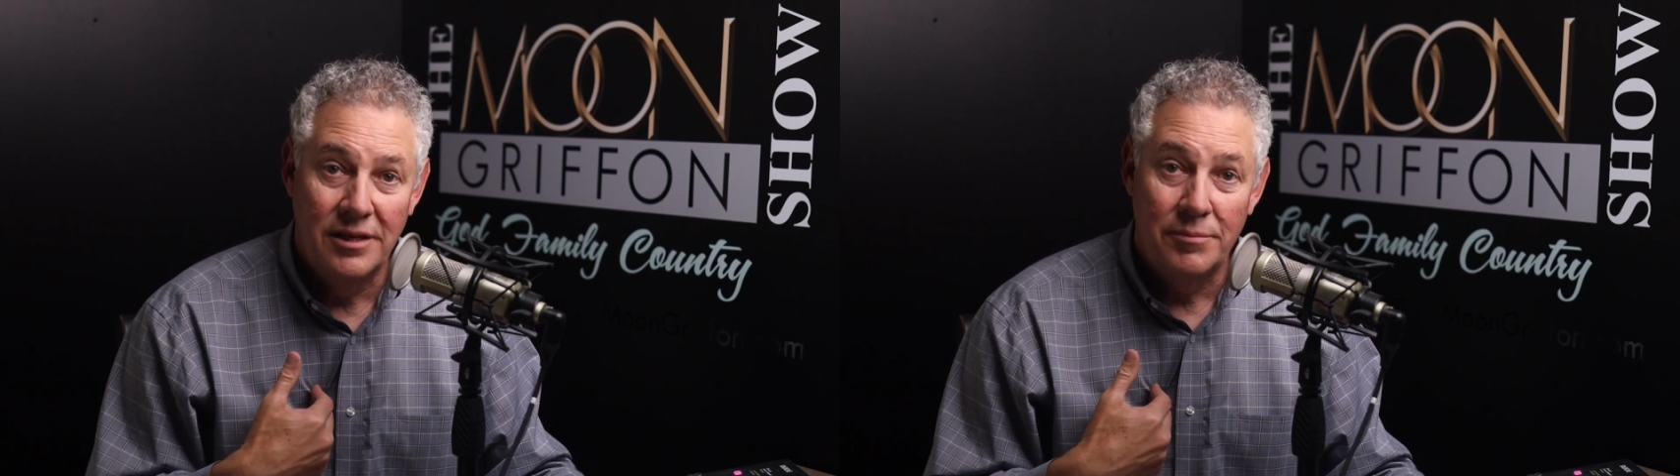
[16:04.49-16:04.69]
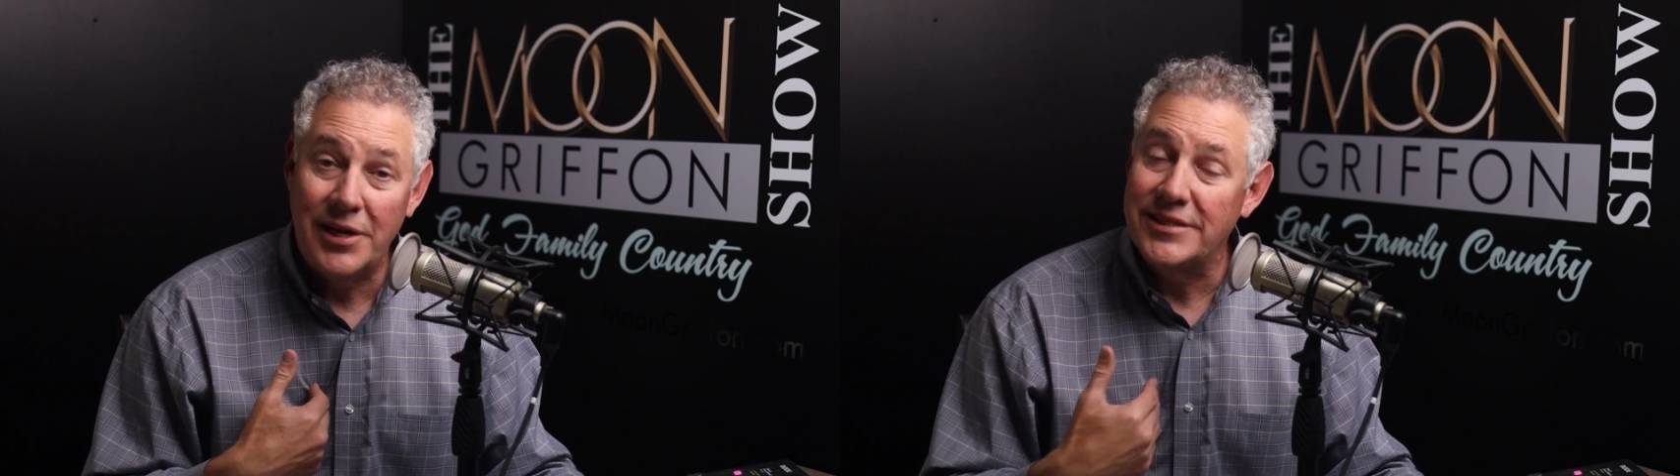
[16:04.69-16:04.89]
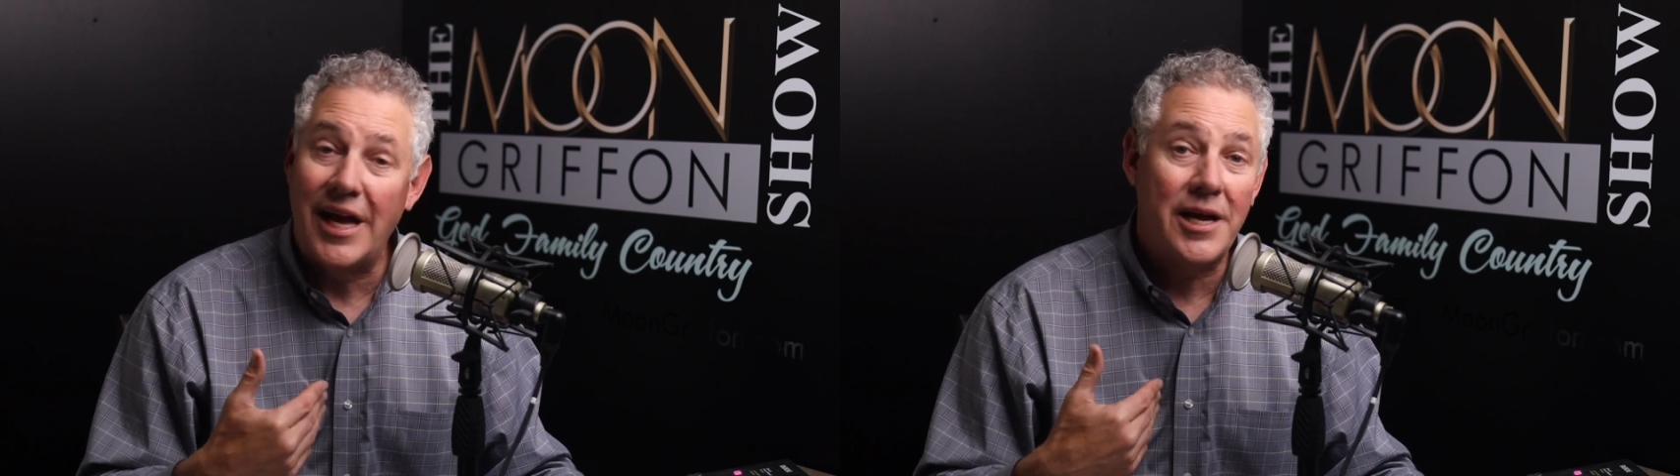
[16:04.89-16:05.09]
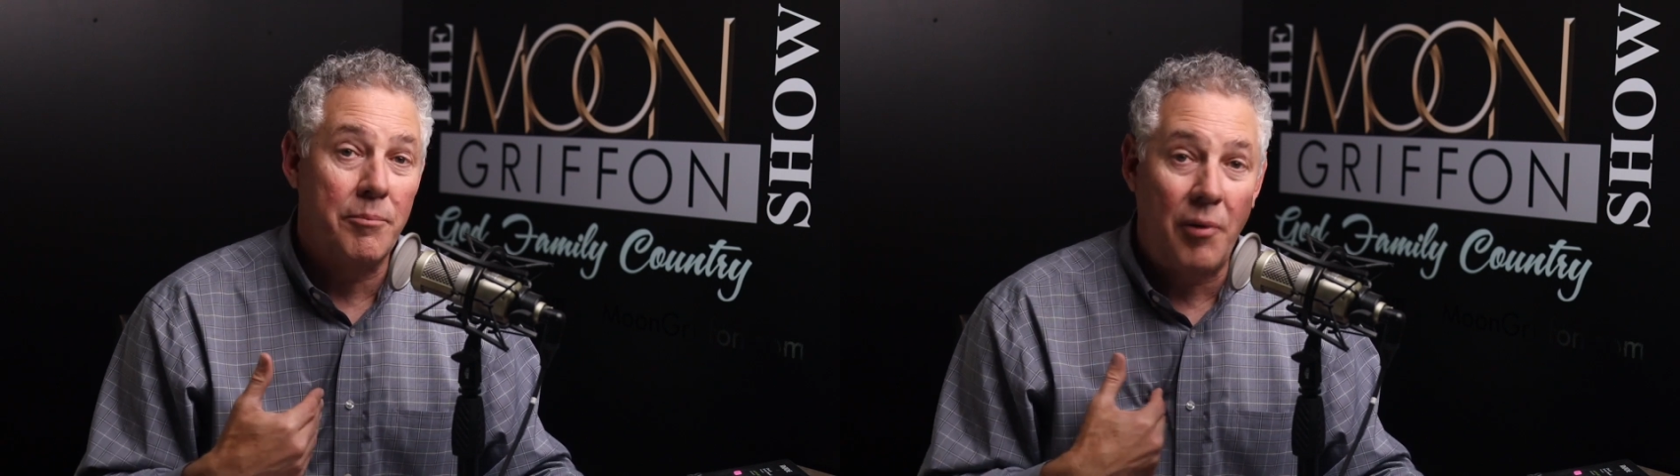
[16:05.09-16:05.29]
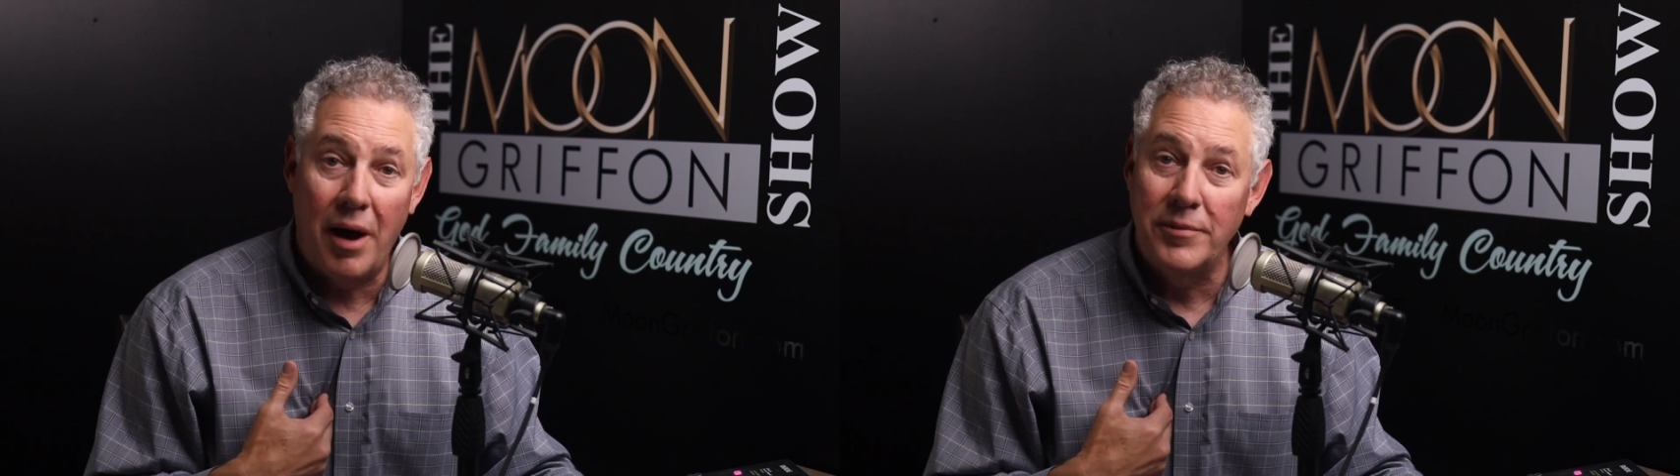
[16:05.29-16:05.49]
Because I can
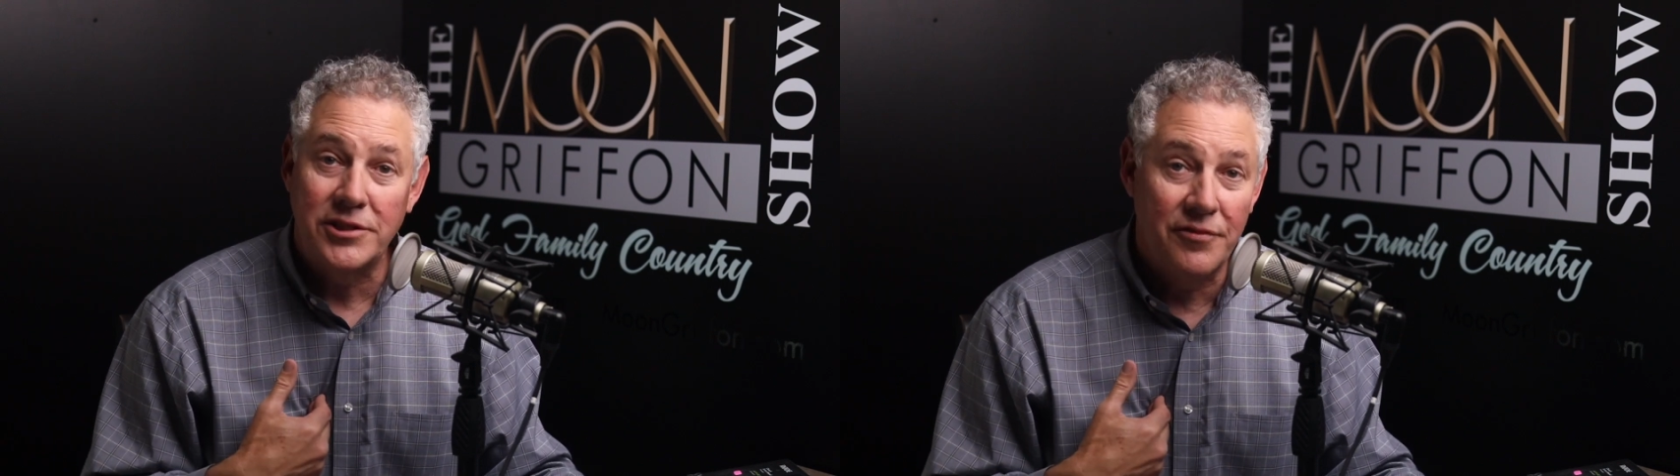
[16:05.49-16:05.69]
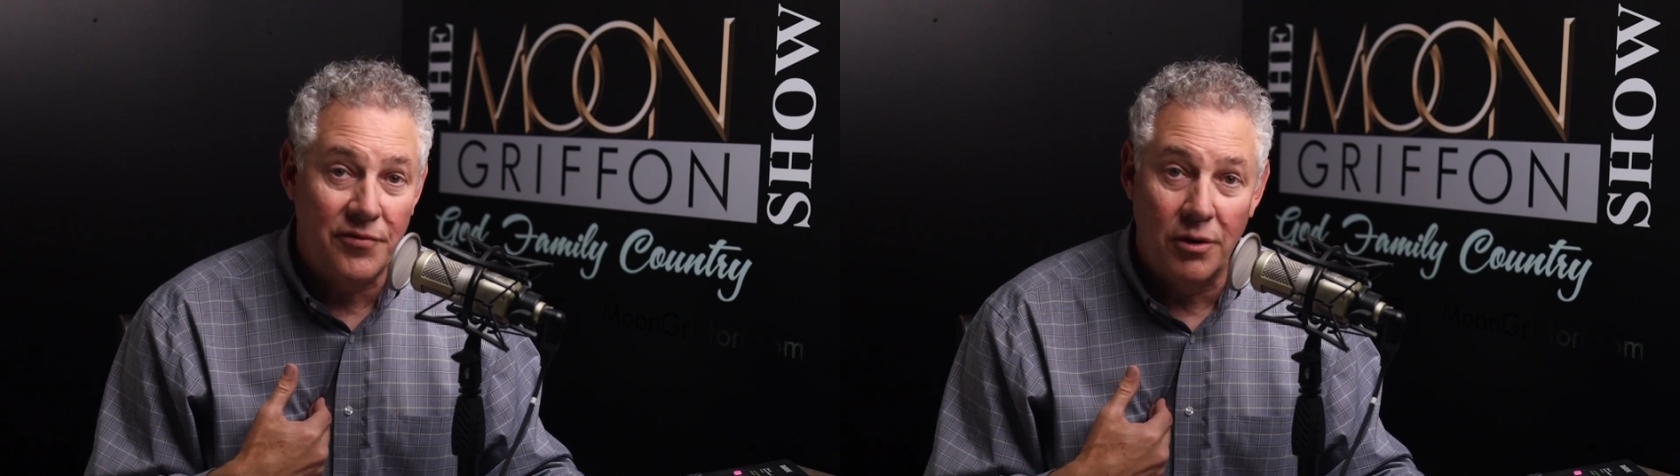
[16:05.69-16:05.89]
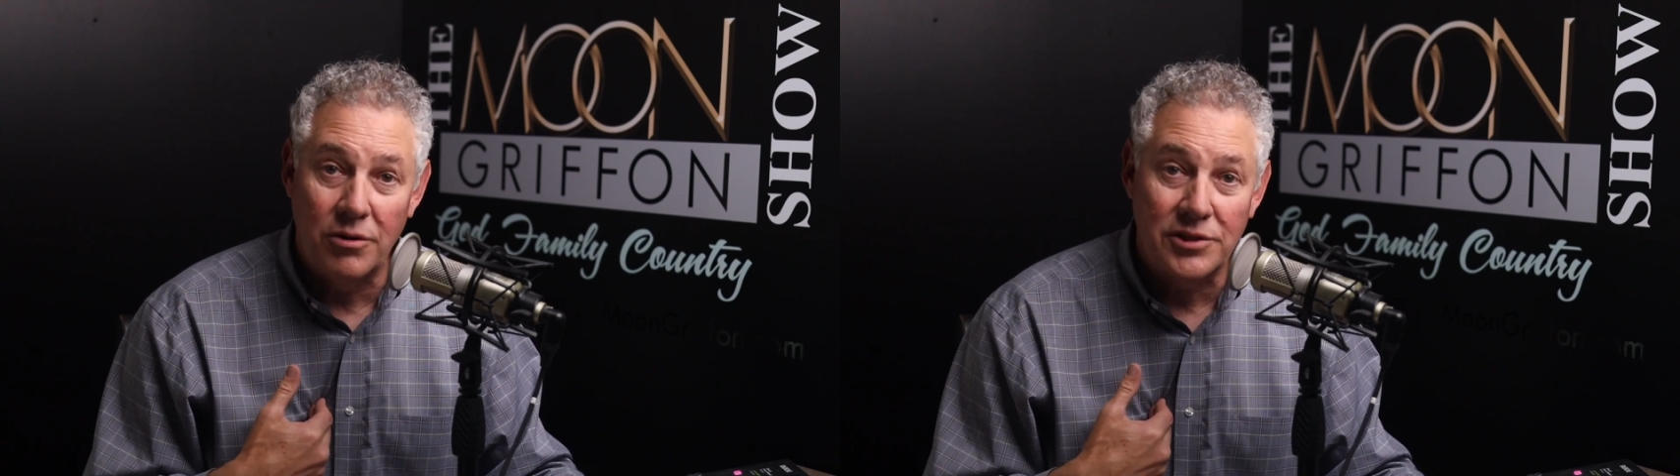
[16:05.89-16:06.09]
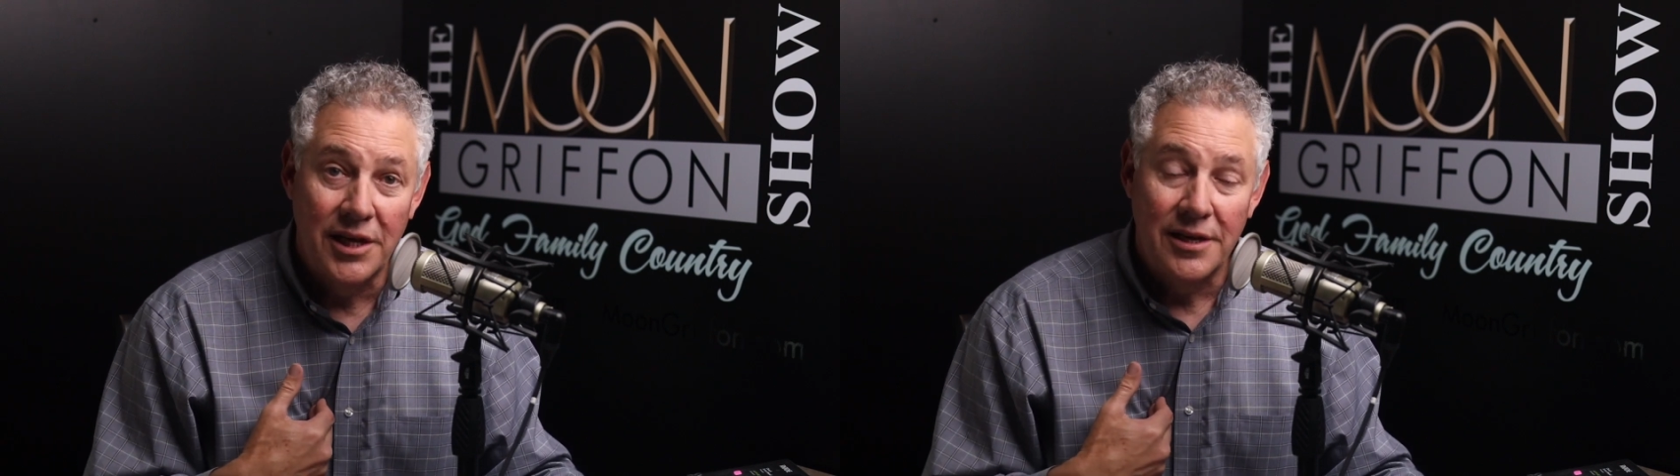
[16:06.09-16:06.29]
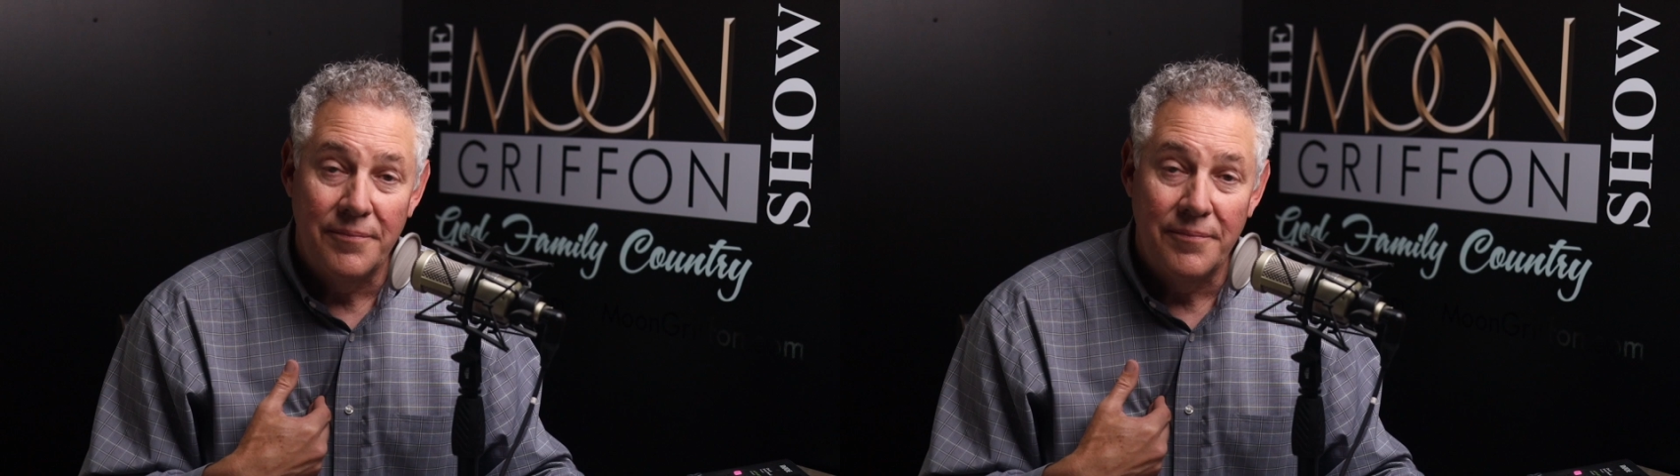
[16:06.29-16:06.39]
promise you, folks,